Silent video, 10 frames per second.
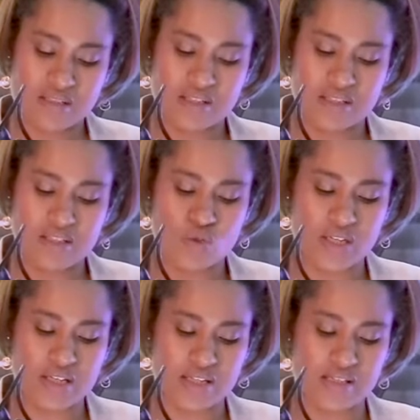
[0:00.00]
is the need to
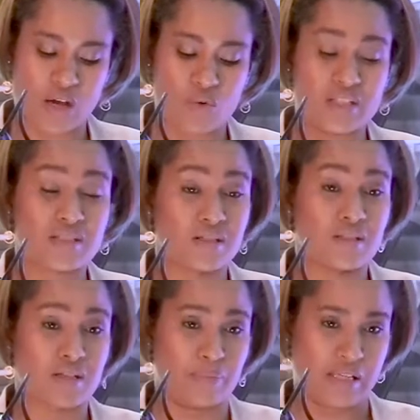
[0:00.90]
increase our
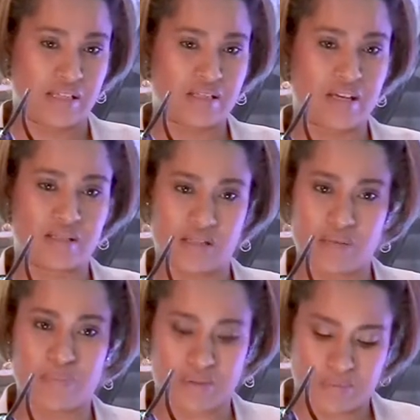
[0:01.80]
internal capacity as a
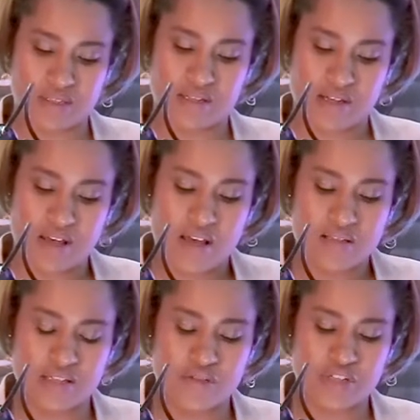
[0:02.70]
department,
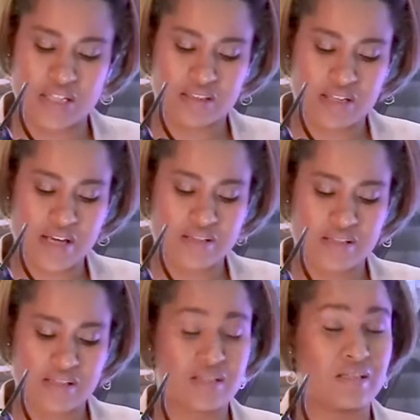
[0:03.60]
delivering
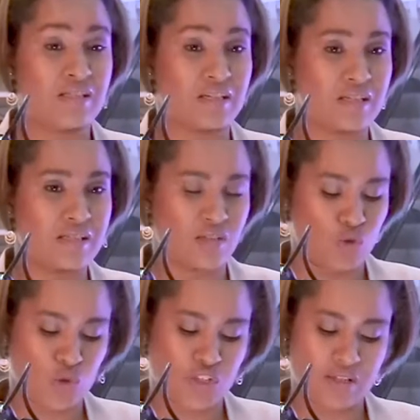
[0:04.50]
360-degree
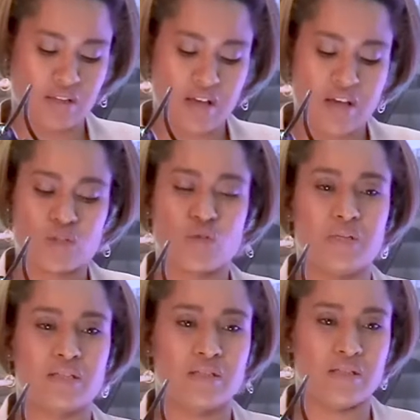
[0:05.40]
solution to
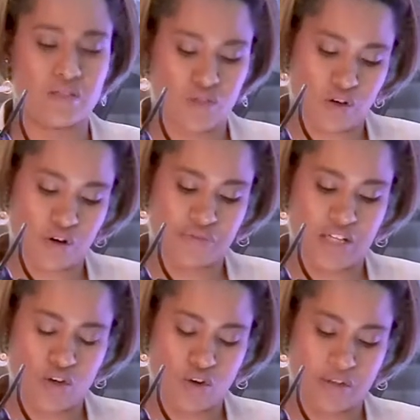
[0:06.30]
meet the needs of
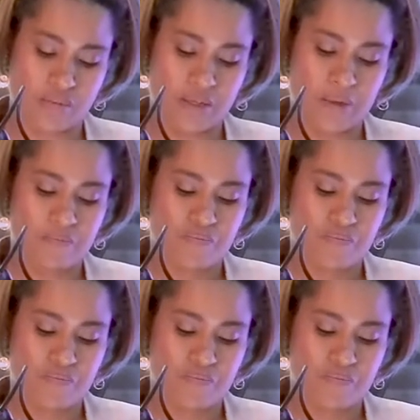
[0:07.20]
the economy.